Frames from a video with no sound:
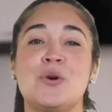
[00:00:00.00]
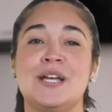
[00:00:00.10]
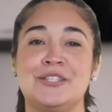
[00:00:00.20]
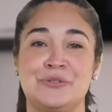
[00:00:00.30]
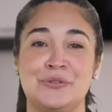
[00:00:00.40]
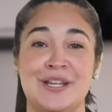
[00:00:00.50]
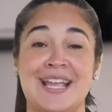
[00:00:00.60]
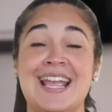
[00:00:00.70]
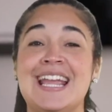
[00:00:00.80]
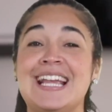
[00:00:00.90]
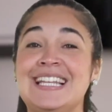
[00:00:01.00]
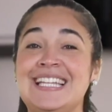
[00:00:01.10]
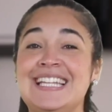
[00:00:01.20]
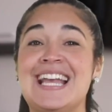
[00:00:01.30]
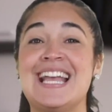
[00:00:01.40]
cuatro,
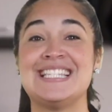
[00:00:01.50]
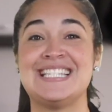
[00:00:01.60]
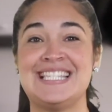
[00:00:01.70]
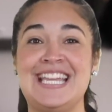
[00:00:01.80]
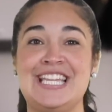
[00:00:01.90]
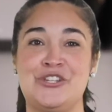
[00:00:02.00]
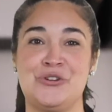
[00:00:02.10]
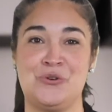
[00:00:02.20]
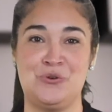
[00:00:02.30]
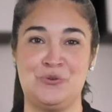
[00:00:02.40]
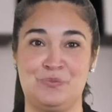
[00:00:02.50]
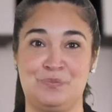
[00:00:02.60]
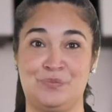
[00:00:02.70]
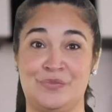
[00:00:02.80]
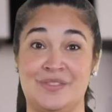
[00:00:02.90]
clean and stage your home.
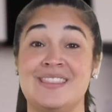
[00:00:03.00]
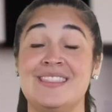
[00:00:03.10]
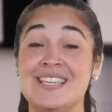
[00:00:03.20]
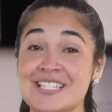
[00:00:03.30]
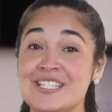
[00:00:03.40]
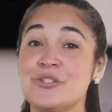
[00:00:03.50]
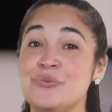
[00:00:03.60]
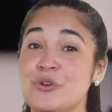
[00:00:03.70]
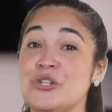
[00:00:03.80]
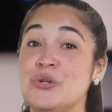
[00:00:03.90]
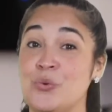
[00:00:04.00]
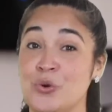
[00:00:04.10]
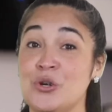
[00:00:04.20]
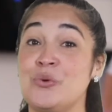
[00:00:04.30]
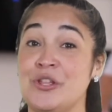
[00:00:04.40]
This is where you
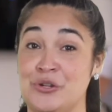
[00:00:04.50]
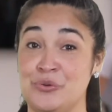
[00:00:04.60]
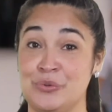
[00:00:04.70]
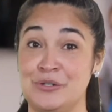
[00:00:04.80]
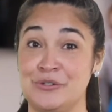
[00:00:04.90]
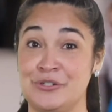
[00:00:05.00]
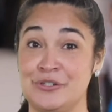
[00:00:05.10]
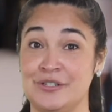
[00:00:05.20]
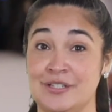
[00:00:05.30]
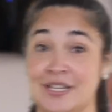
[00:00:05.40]
work with your realtor.